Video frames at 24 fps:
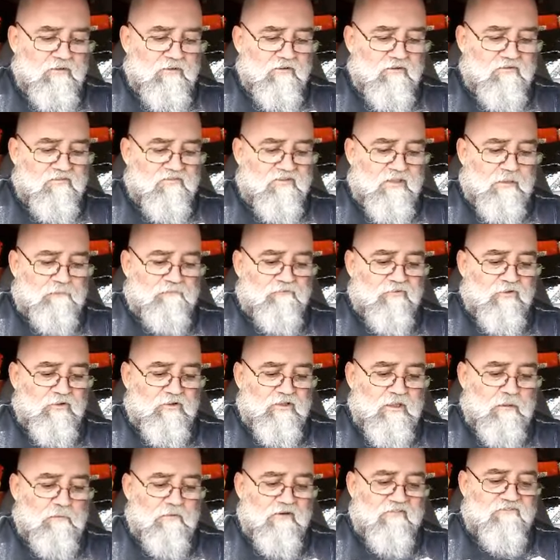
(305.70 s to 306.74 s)
Except there
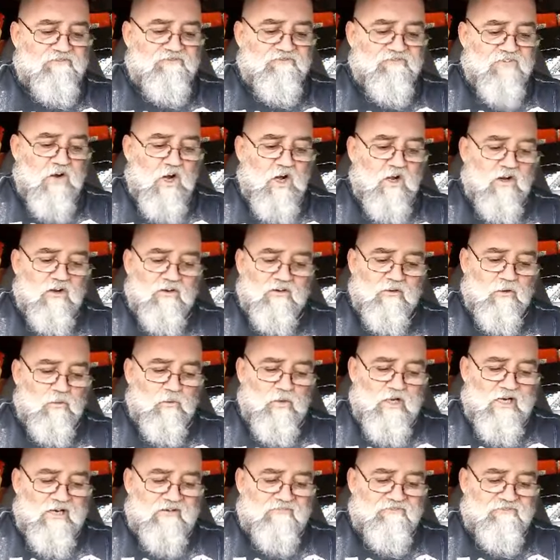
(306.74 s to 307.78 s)
come a falling
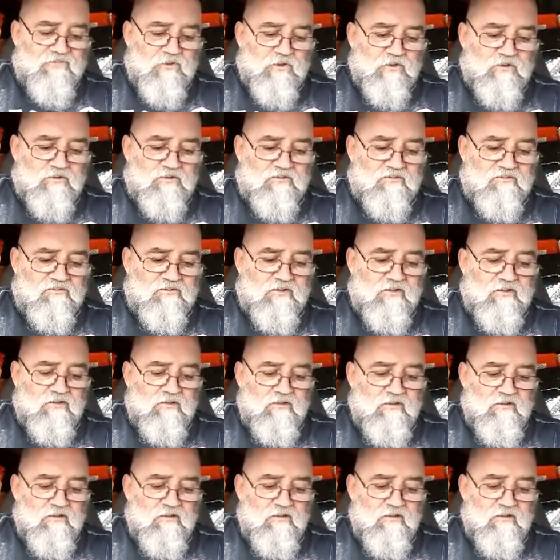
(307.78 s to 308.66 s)
away first,